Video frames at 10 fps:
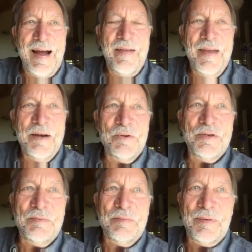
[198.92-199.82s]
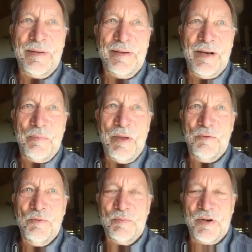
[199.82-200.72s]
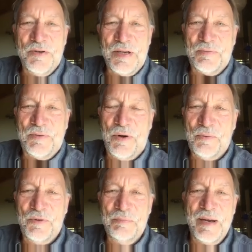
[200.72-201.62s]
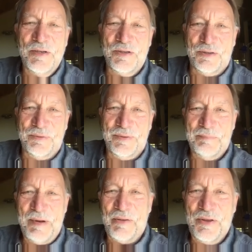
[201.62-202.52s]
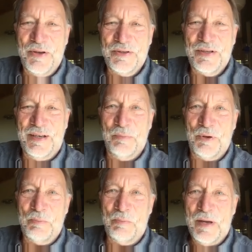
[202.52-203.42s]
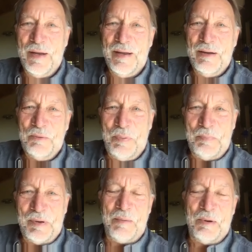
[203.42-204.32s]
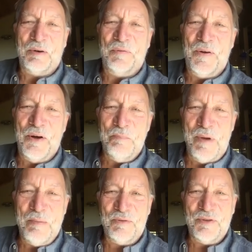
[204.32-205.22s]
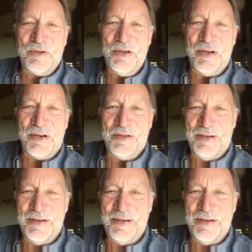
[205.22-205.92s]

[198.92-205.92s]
then it was, I went through the process of confirmation about 13 when you become a confirmed member of the church. And,